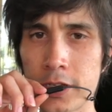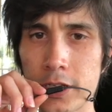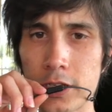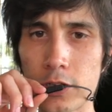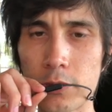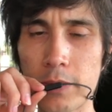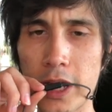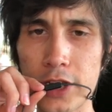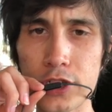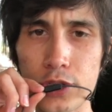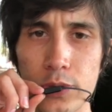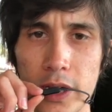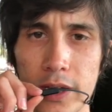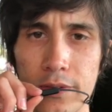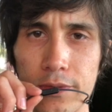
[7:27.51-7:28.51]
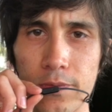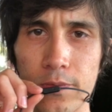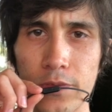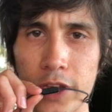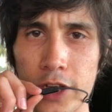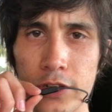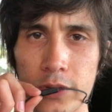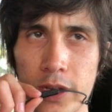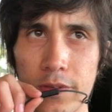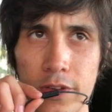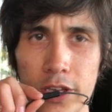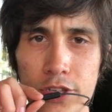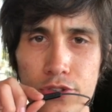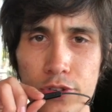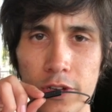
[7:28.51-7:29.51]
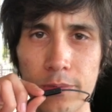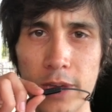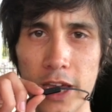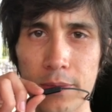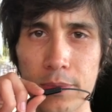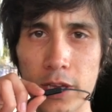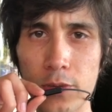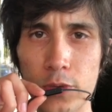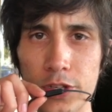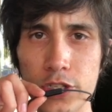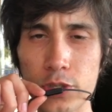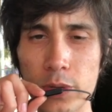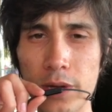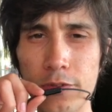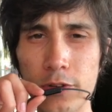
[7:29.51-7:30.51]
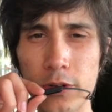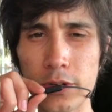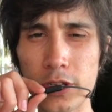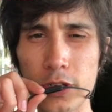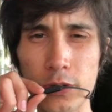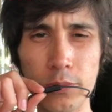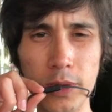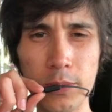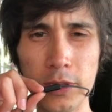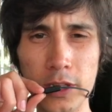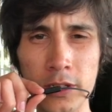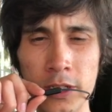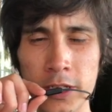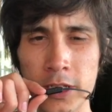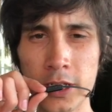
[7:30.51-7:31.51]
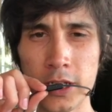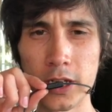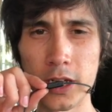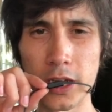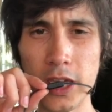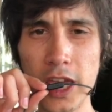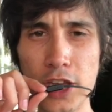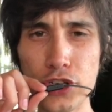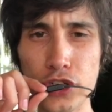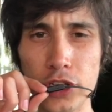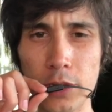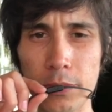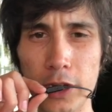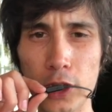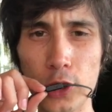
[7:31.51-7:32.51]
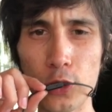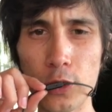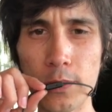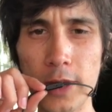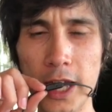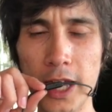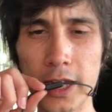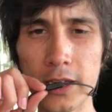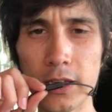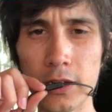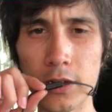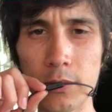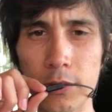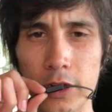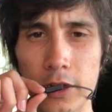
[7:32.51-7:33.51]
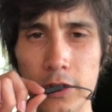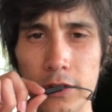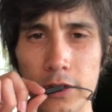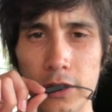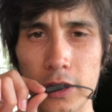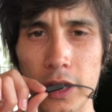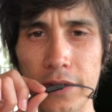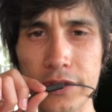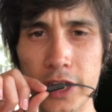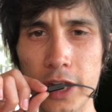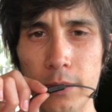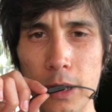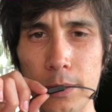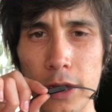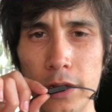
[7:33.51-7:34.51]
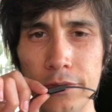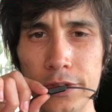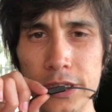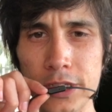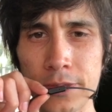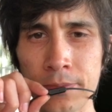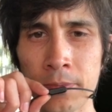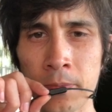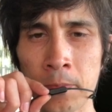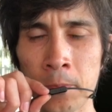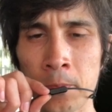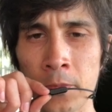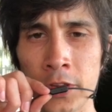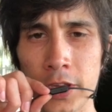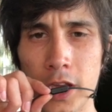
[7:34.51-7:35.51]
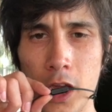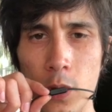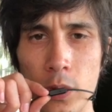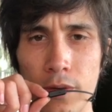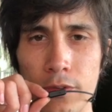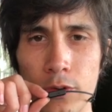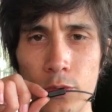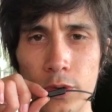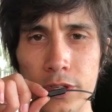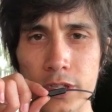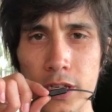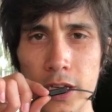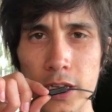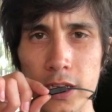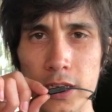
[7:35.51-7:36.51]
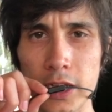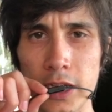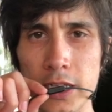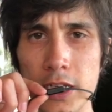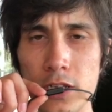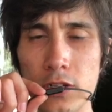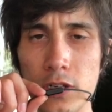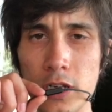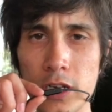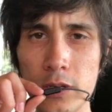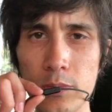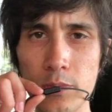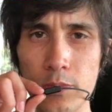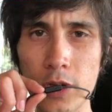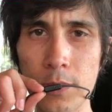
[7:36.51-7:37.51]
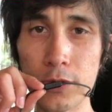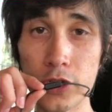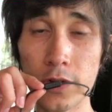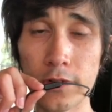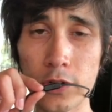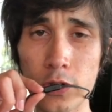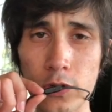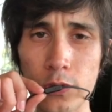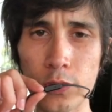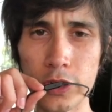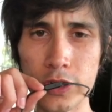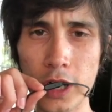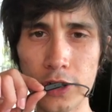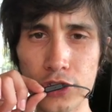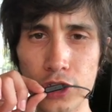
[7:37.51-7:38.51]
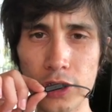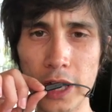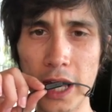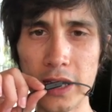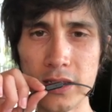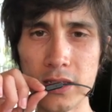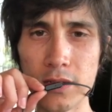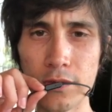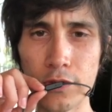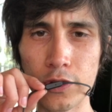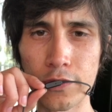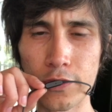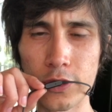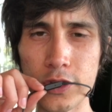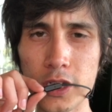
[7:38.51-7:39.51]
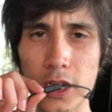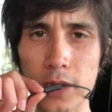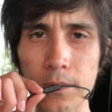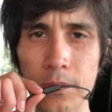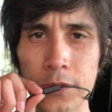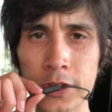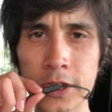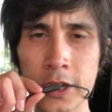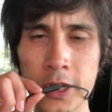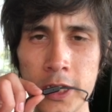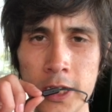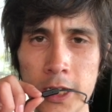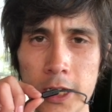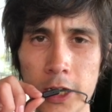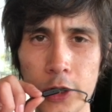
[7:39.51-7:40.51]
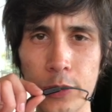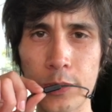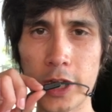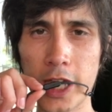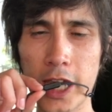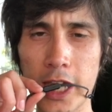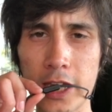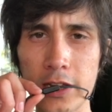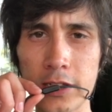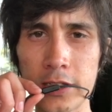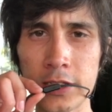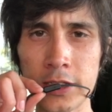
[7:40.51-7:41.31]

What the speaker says: mind you, I don't have a history of back pain whatsoever. Maybe occasionally on my lower back and on the left side of my pelvis. However, once I did upper cervical with Dr. Glass for the first time, I had